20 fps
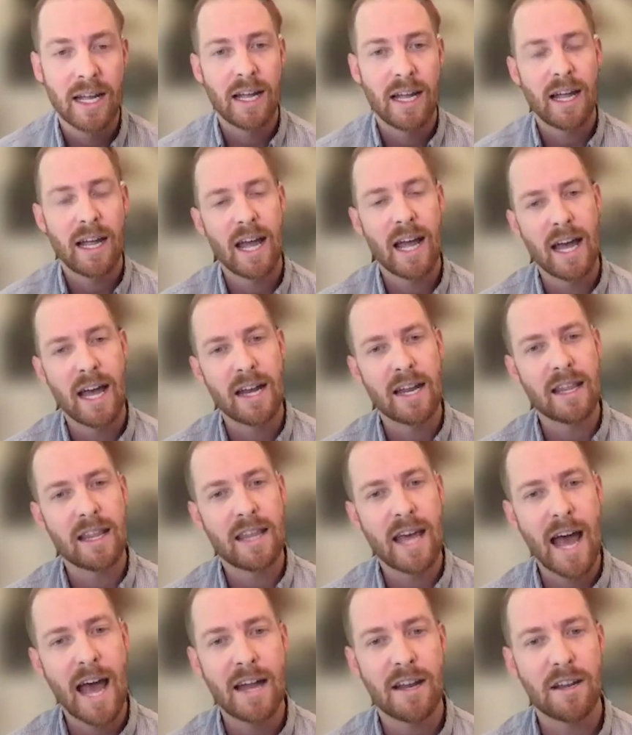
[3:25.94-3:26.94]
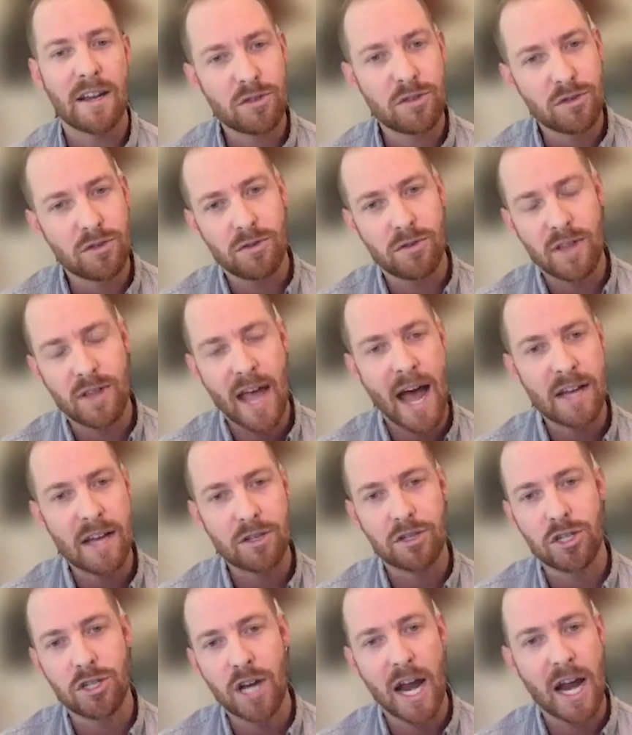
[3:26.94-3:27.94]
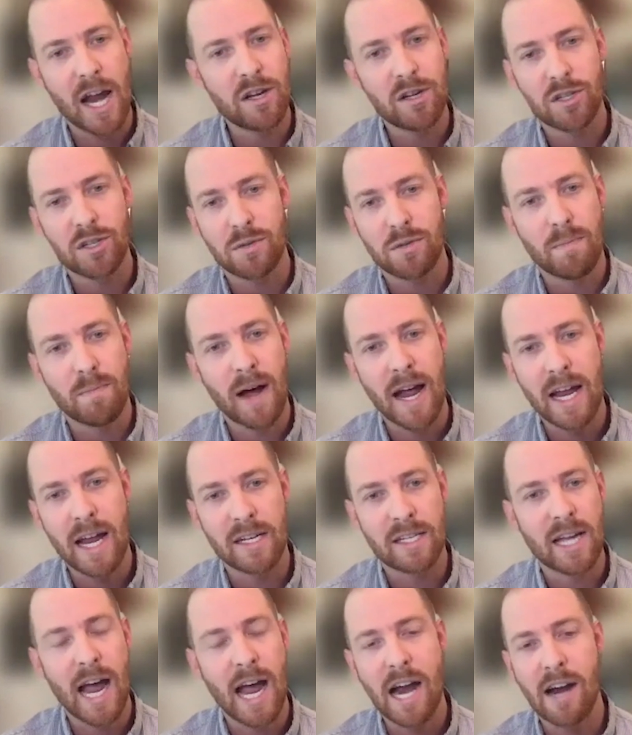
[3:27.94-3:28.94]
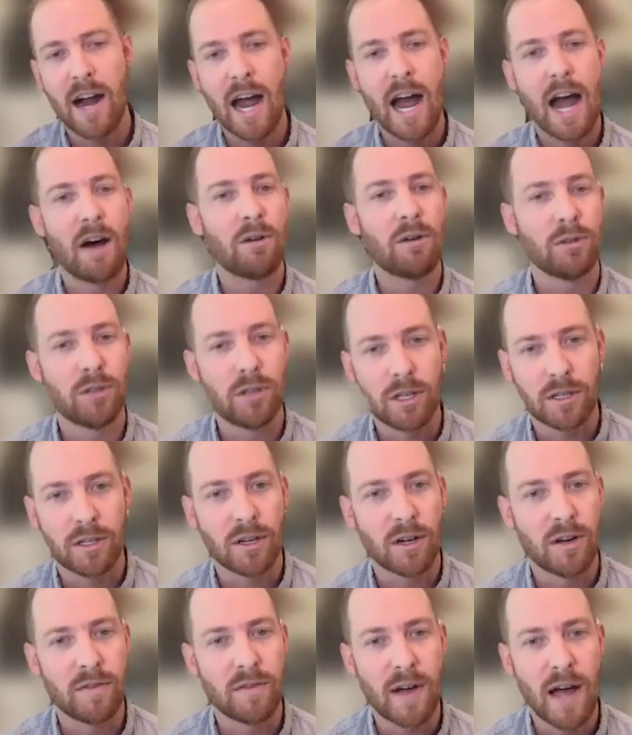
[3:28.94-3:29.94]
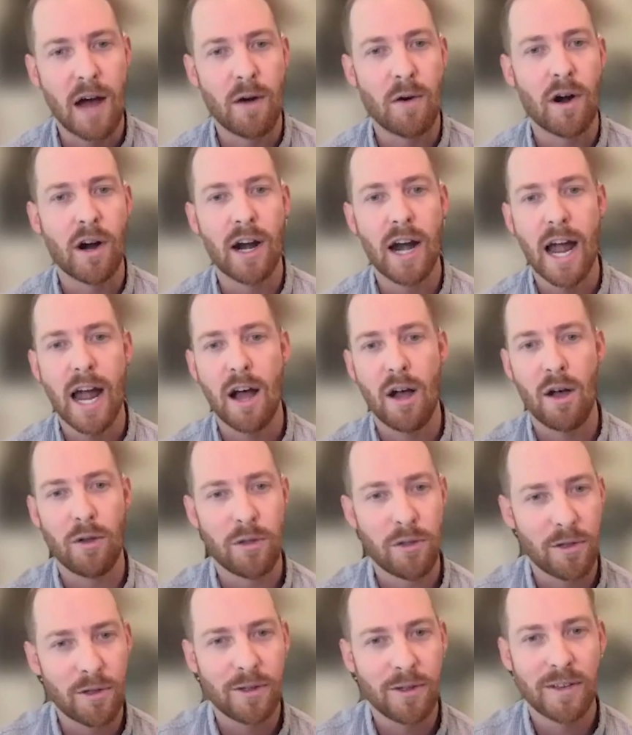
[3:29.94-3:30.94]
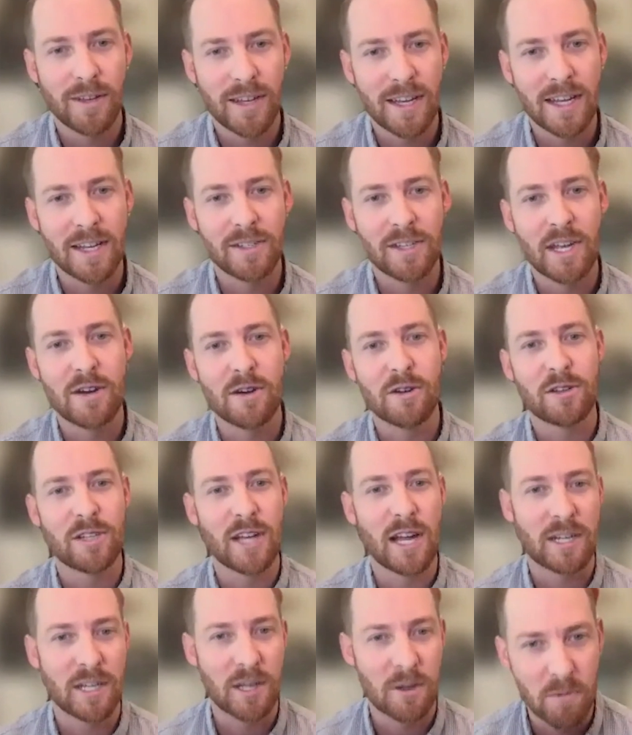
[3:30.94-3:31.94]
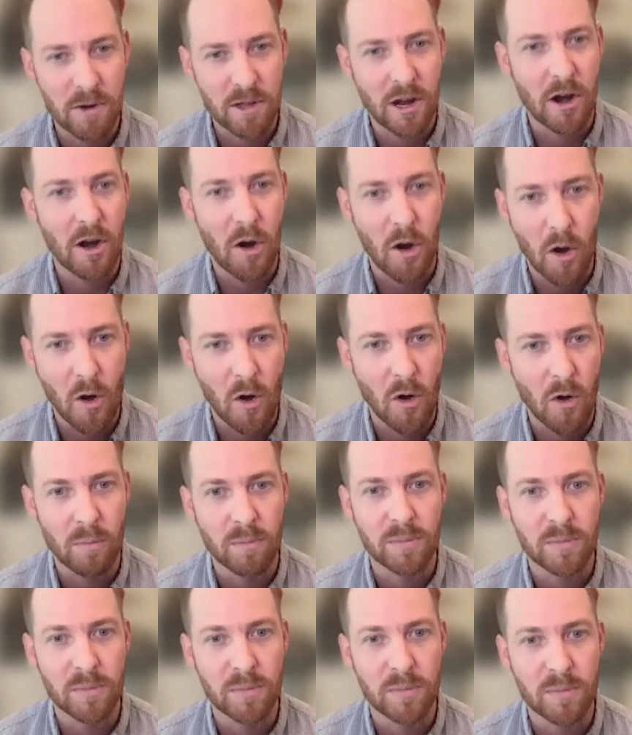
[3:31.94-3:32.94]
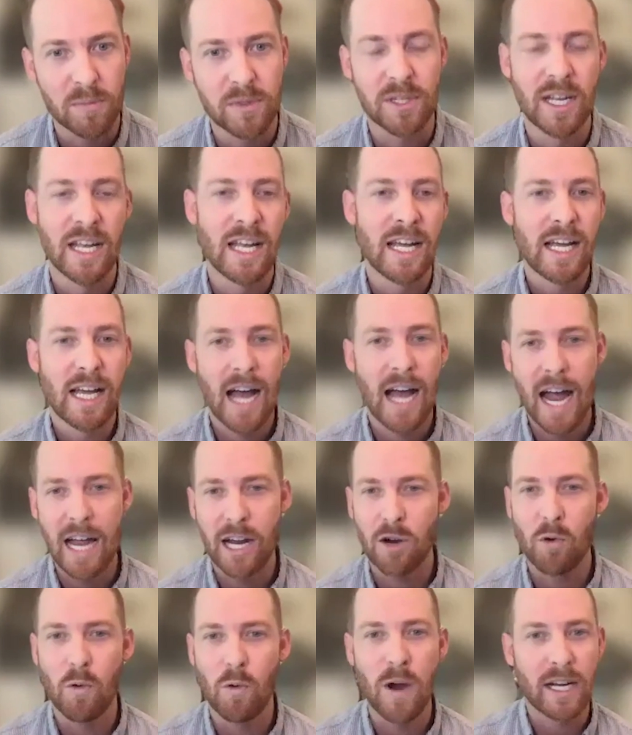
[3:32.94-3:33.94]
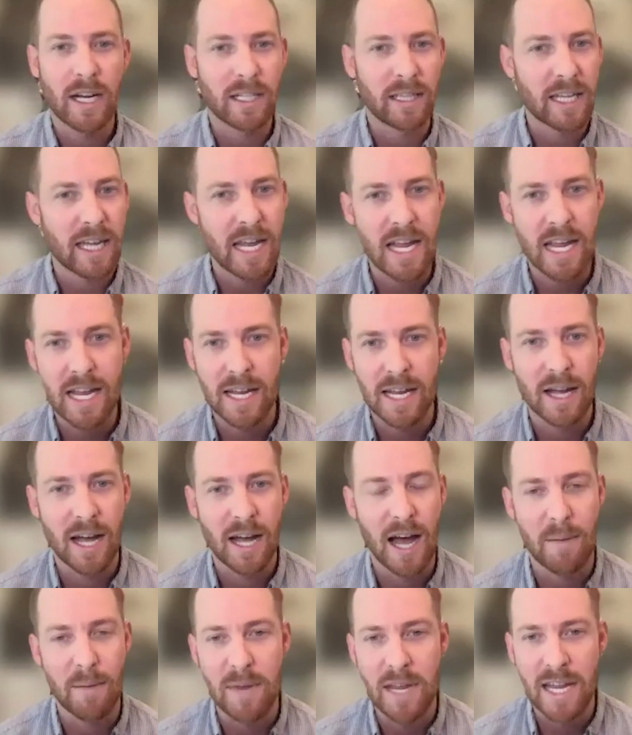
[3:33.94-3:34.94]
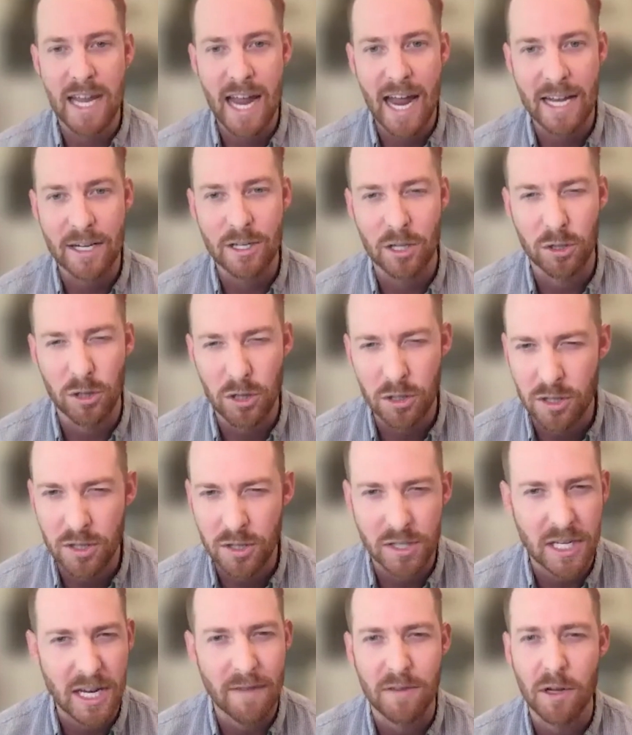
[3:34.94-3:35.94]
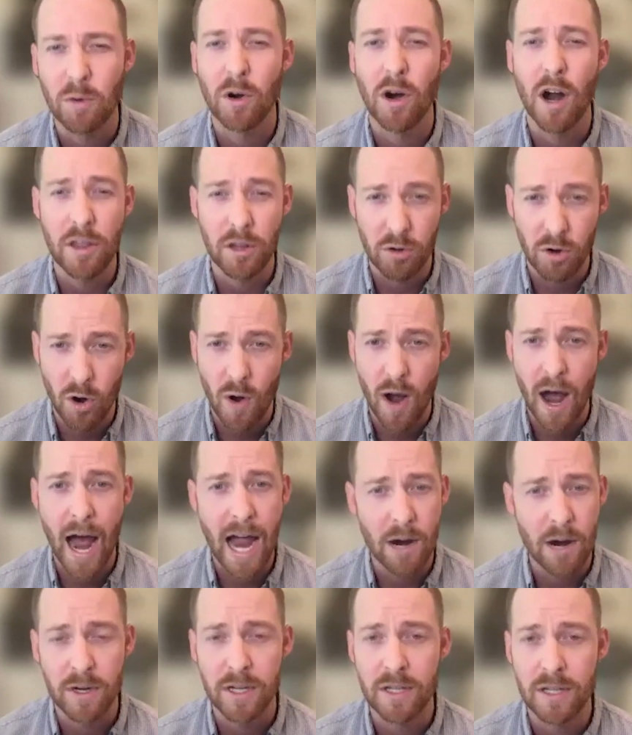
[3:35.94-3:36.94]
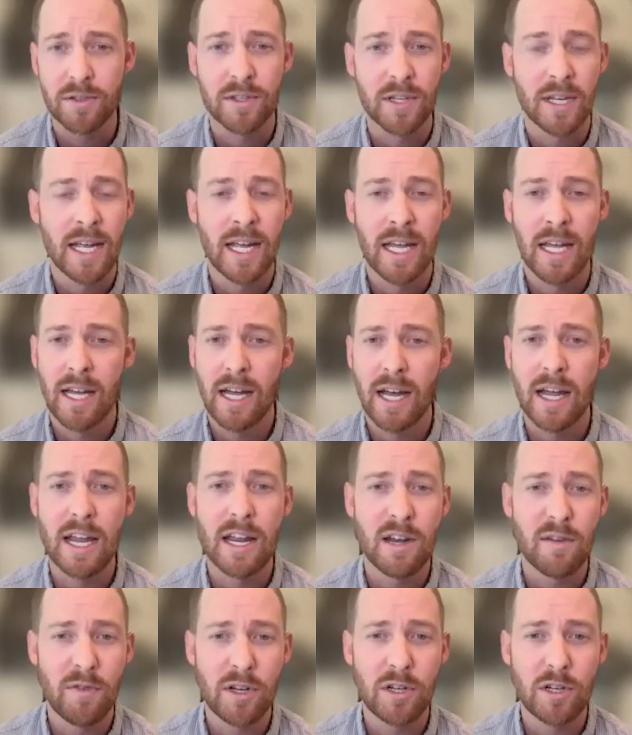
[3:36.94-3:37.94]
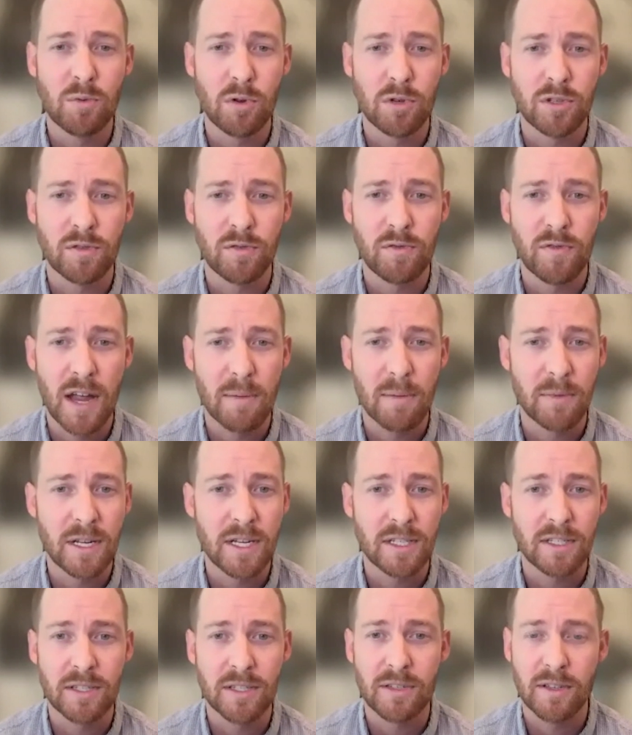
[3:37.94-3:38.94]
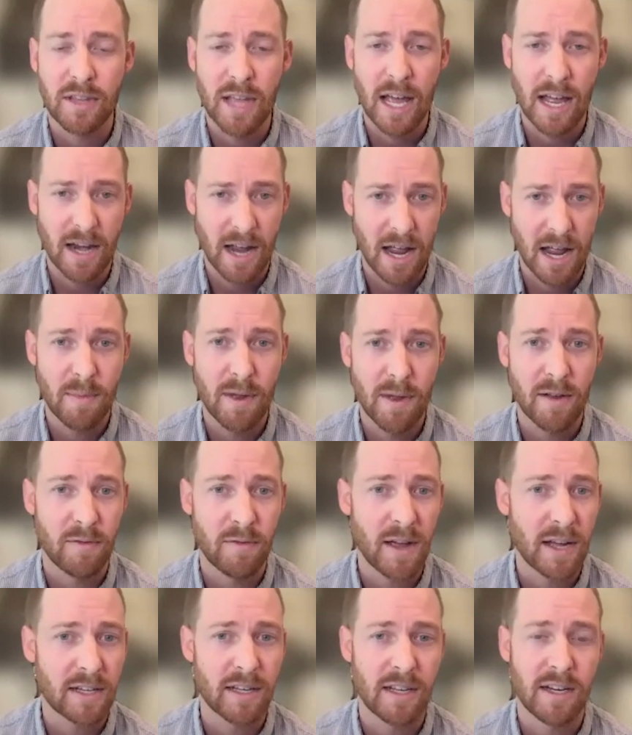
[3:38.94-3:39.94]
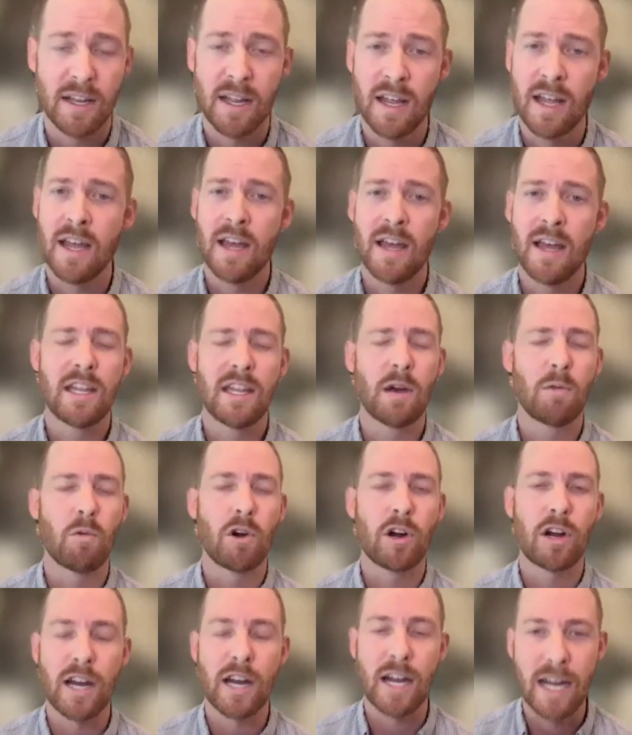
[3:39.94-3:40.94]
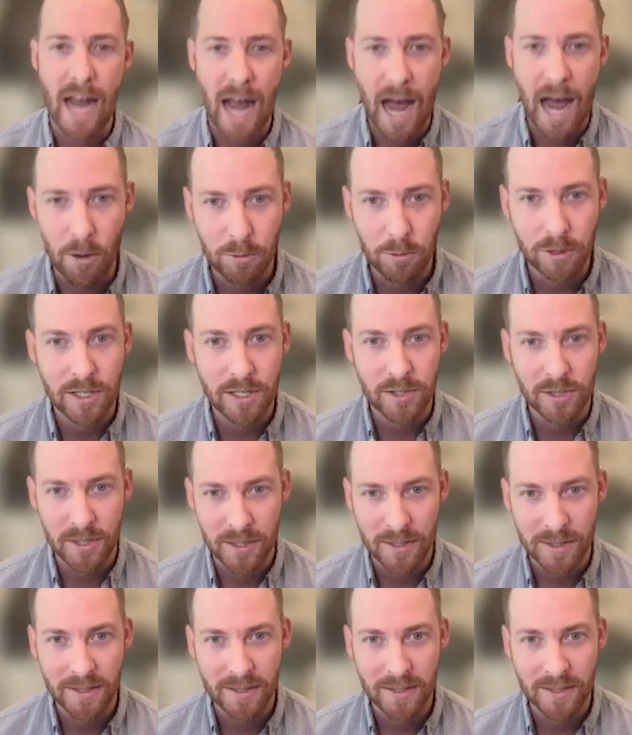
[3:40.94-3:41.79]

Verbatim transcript: And that changed my entire outlook of how our health is intersected with our homes. I quickly began to look to see if there were other Ohioans, individuals and families that had been affected. There were countless.